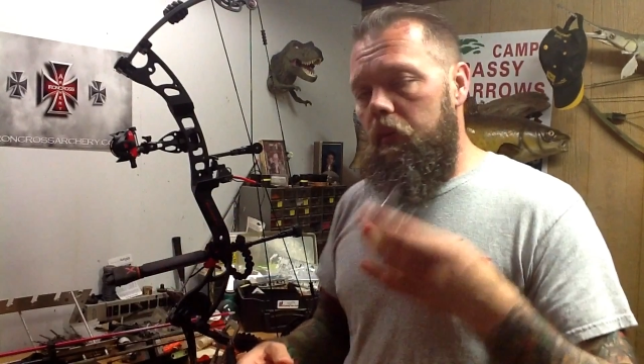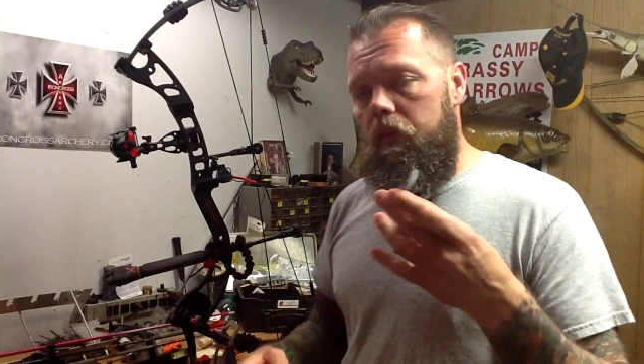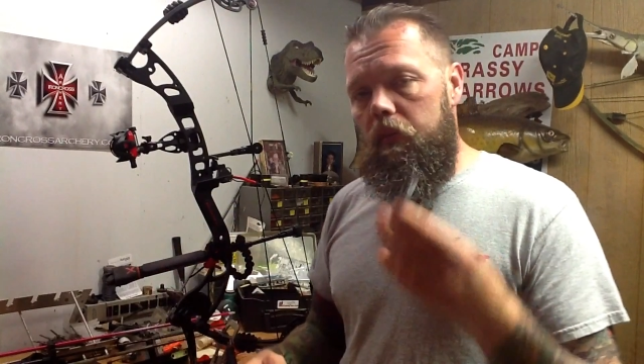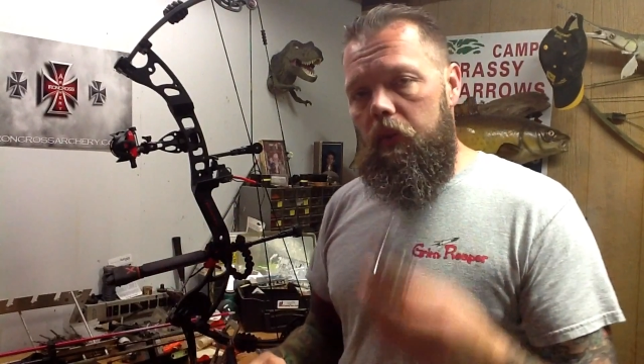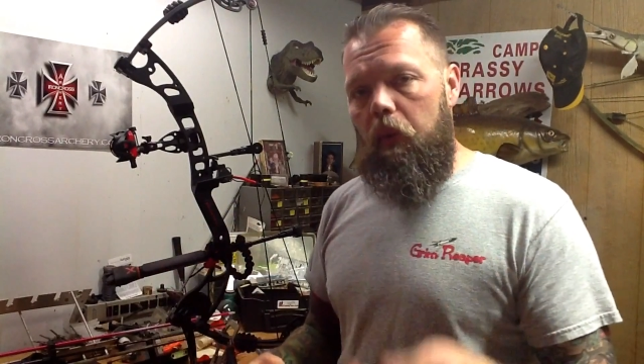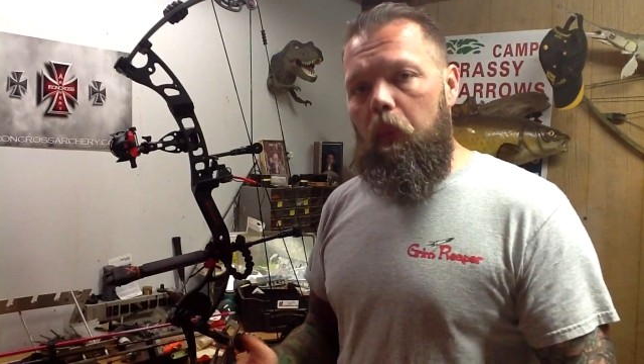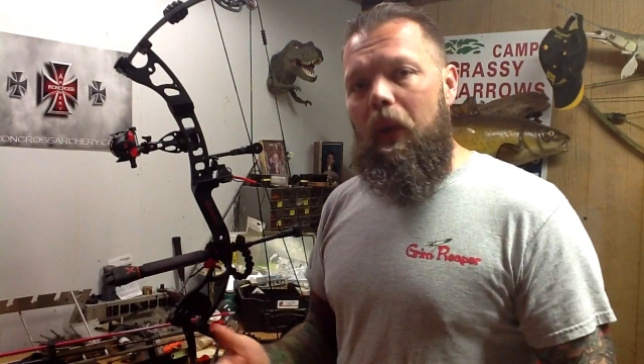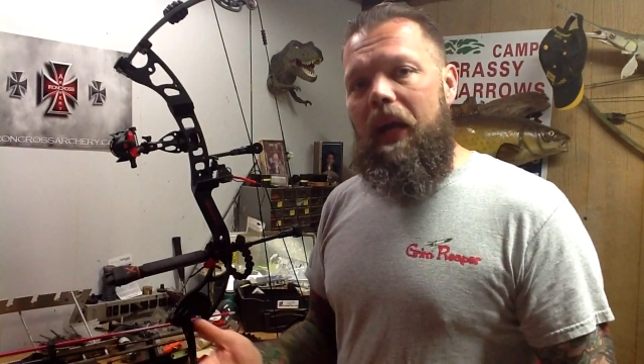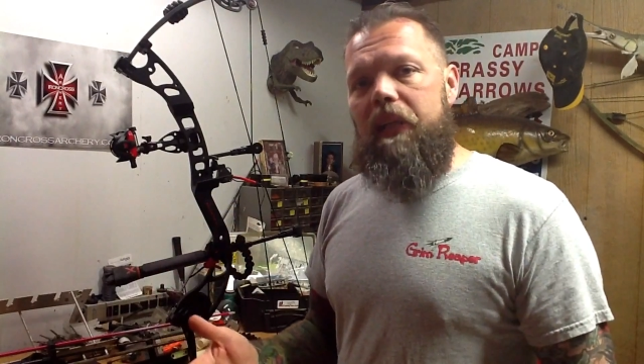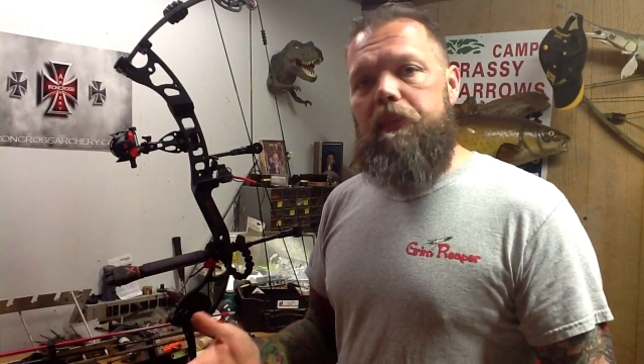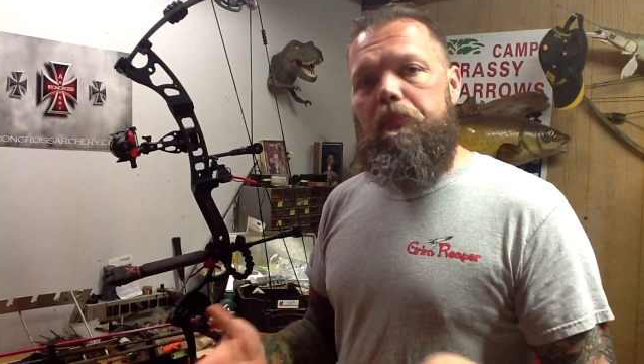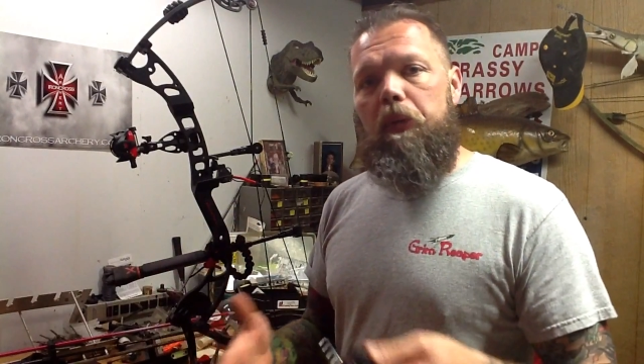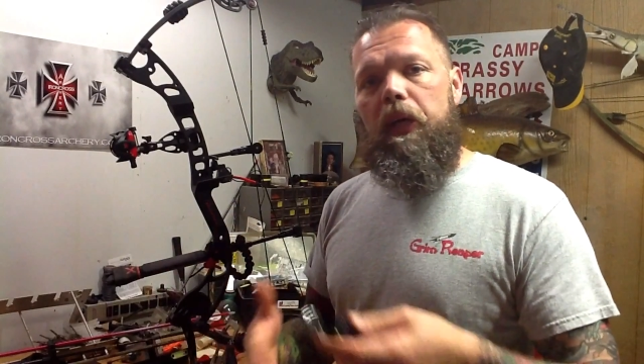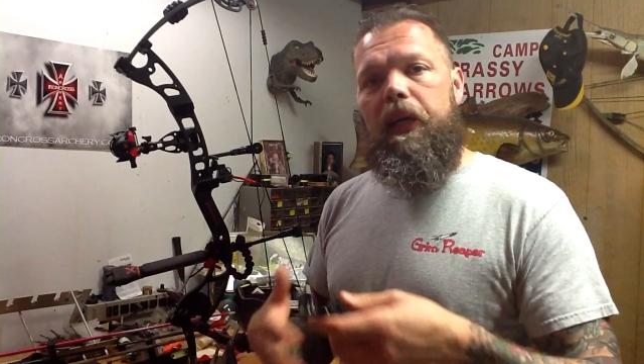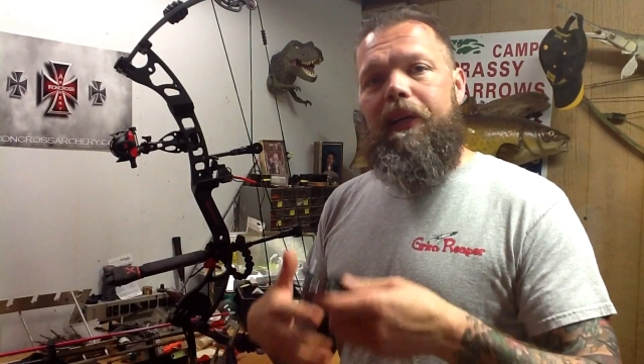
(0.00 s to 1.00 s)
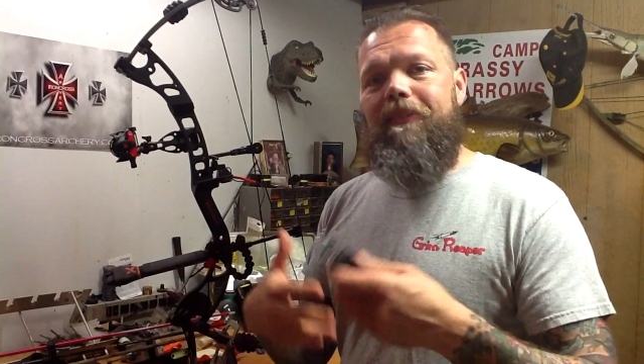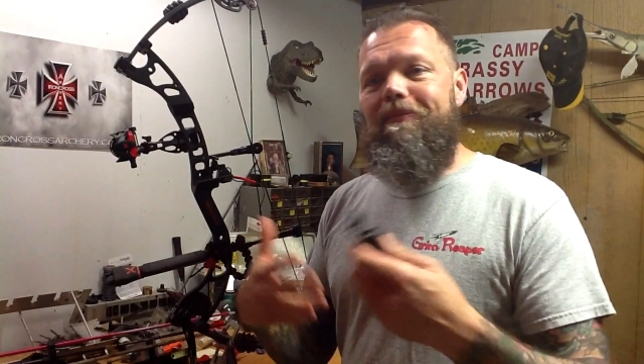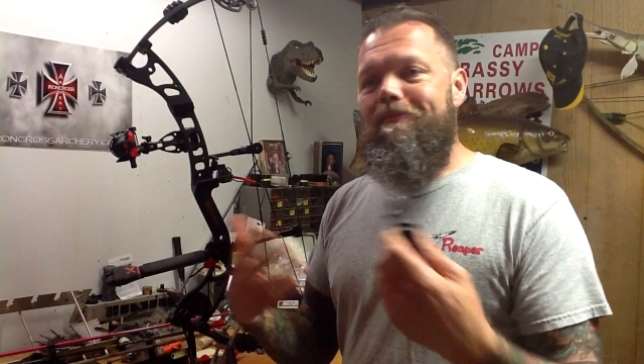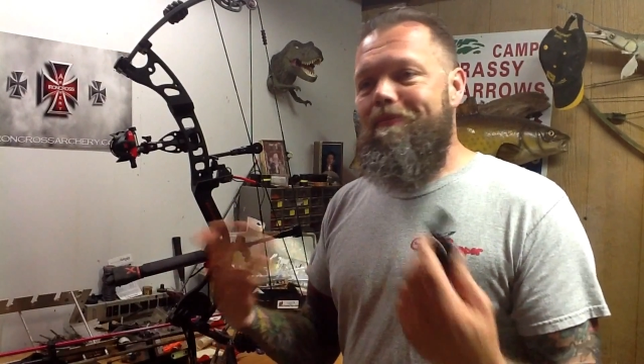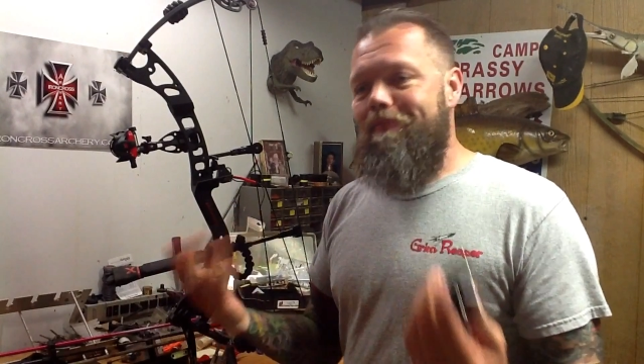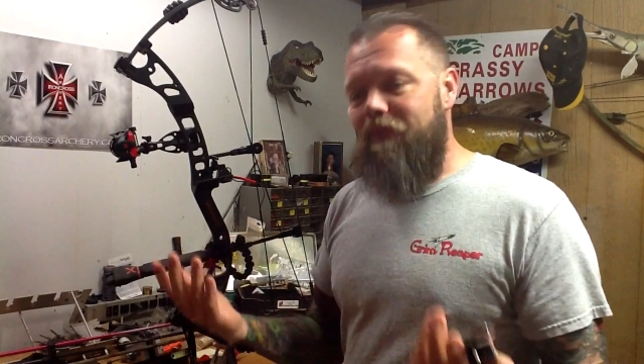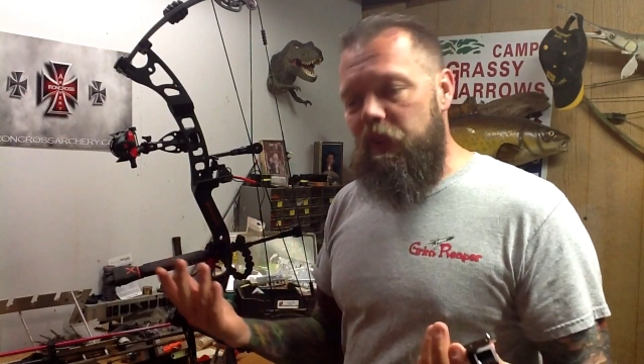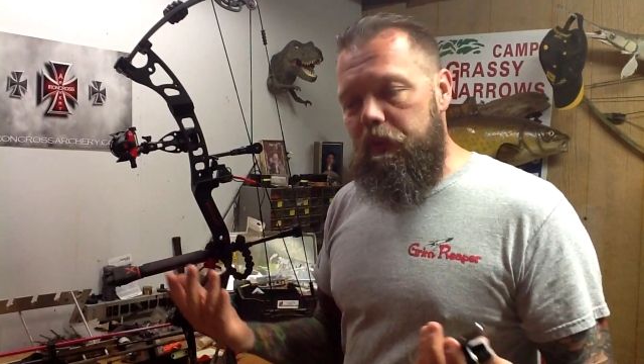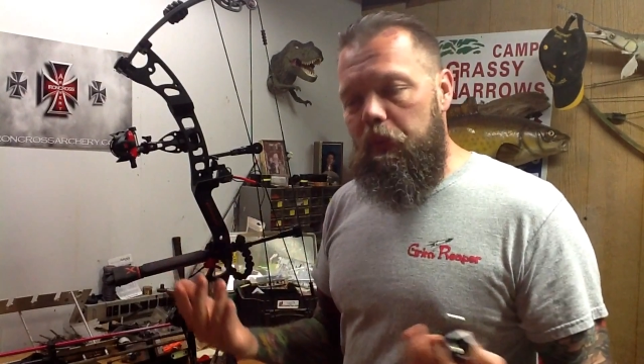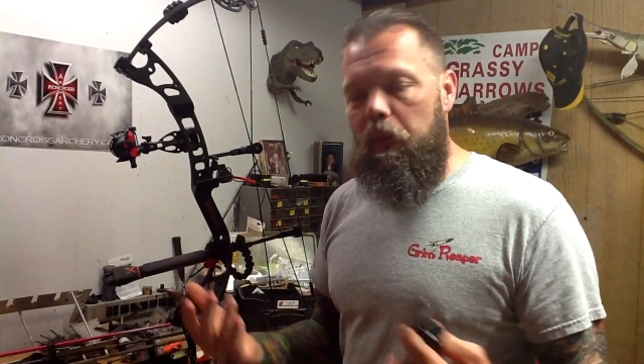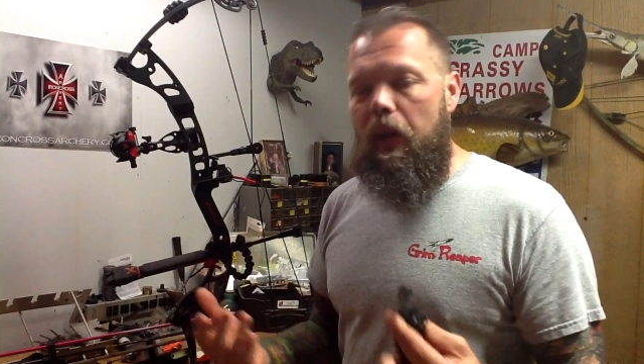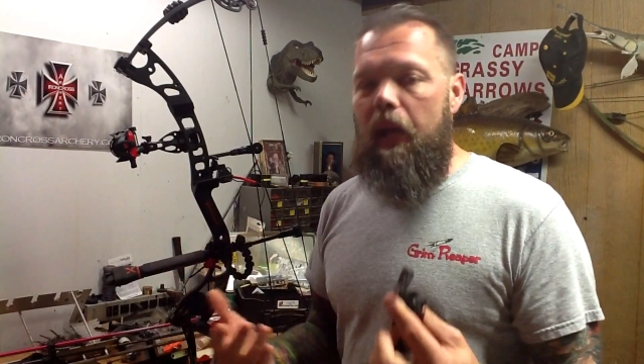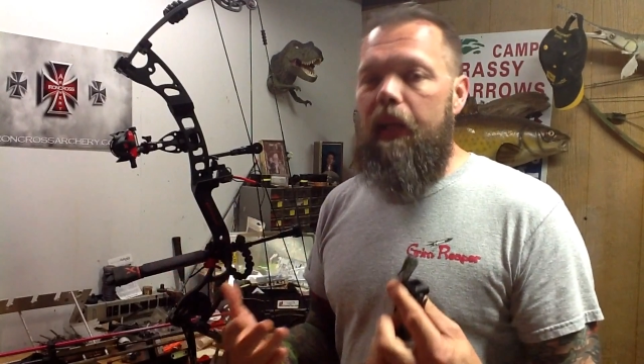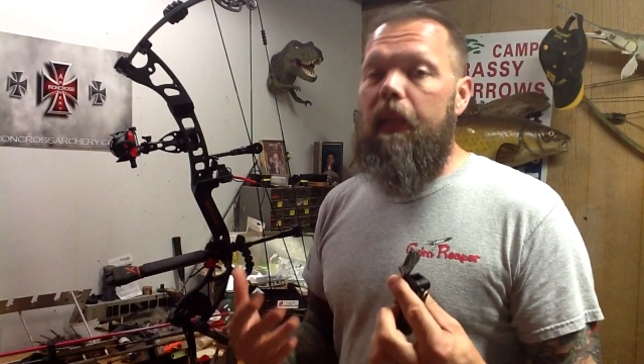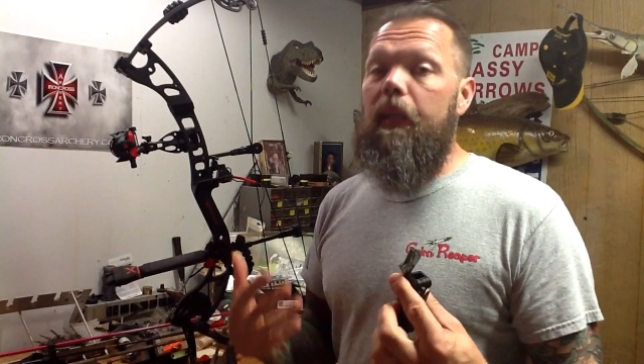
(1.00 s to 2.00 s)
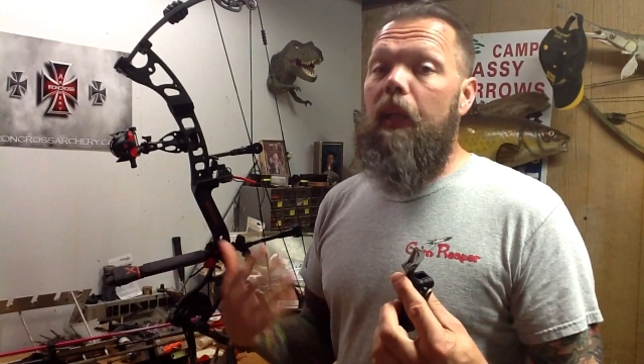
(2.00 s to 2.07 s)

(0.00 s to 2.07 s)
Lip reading: They're widespread, sporadic,